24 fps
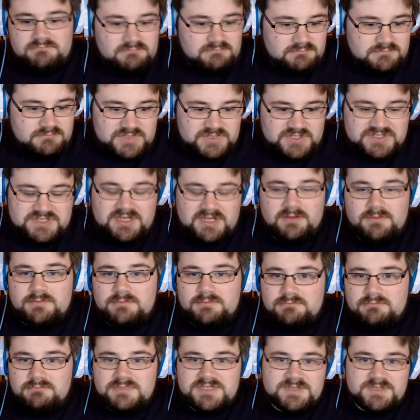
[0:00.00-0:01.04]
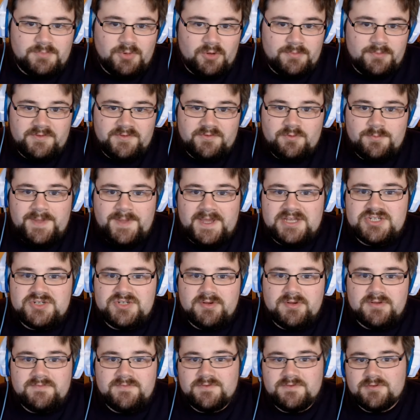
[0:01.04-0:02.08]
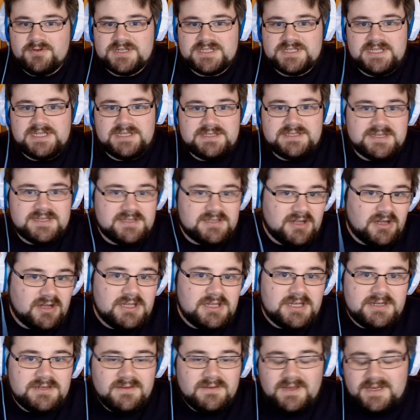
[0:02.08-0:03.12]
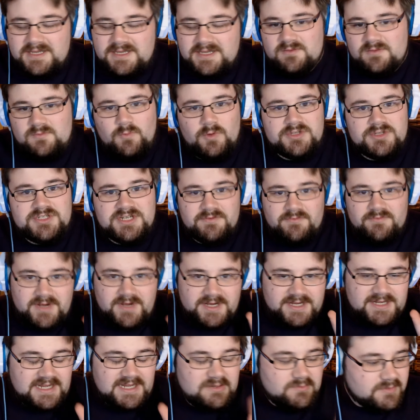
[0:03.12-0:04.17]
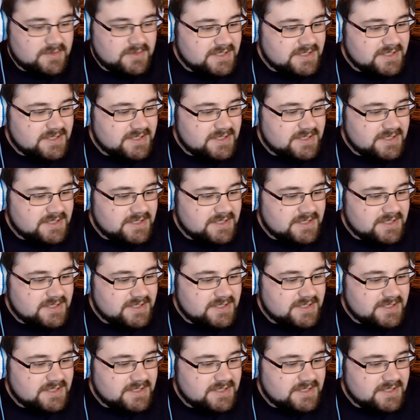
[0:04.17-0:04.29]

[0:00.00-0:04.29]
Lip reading: just go and support me through Patreon for as little as a dollar and you can watch it right now.